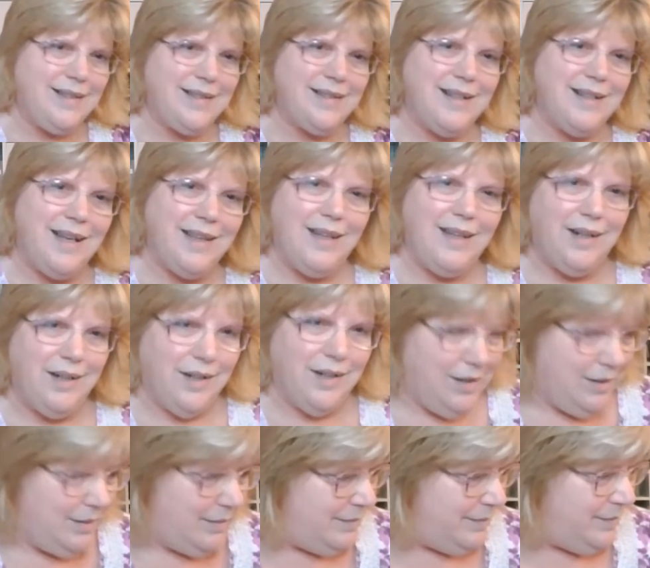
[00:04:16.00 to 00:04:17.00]
not there.
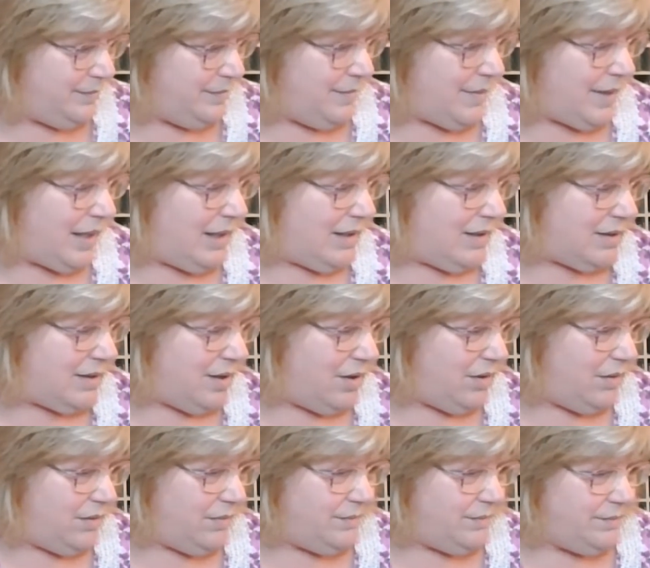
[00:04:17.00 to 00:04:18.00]

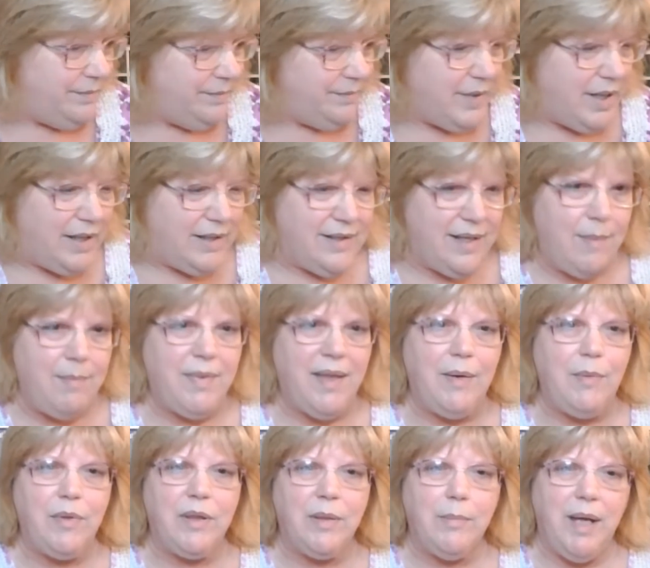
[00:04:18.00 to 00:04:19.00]
So, same
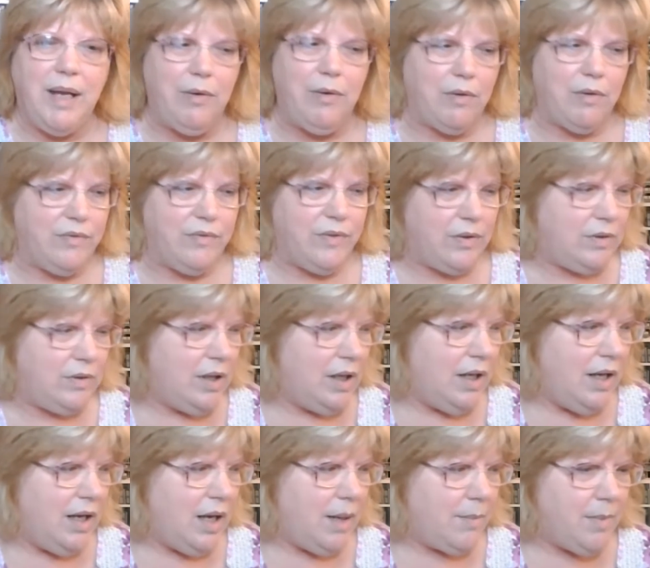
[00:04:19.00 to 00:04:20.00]
thing with the microphone.
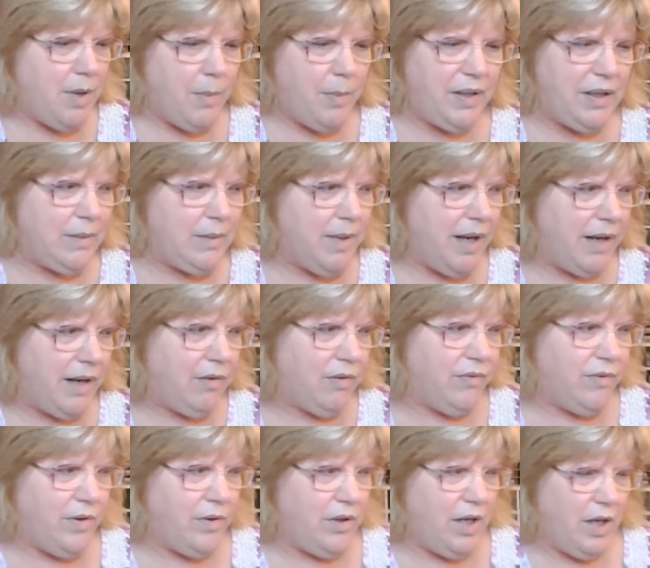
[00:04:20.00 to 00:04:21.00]
I'm hoping the
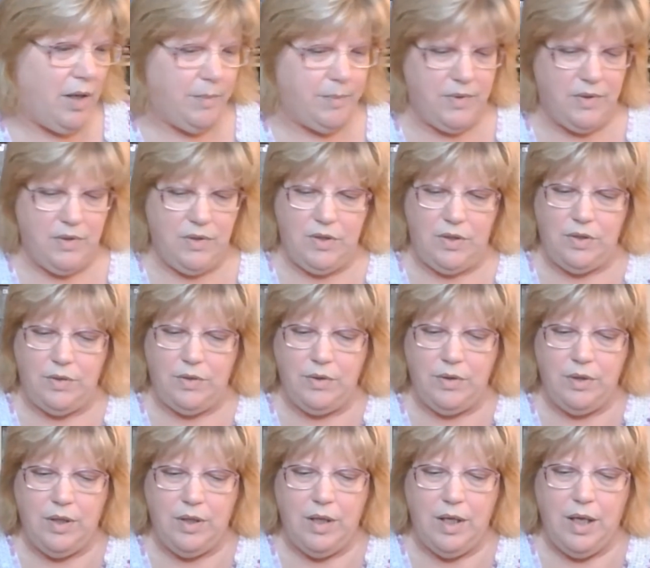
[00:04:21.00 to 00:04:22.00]
microphone helps too.
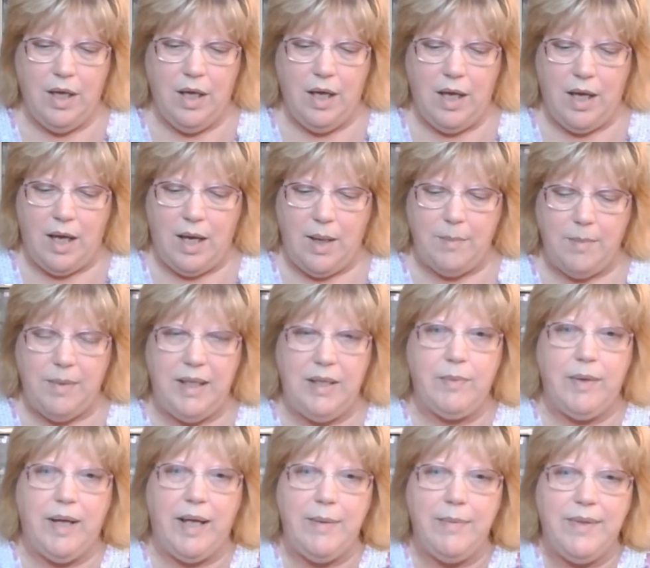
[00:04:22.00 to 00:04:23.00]

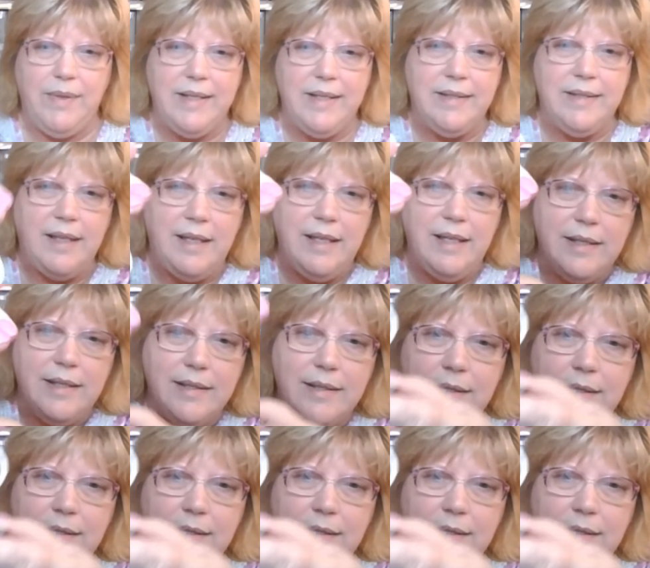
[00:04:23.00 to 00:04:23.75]
Anyway, this is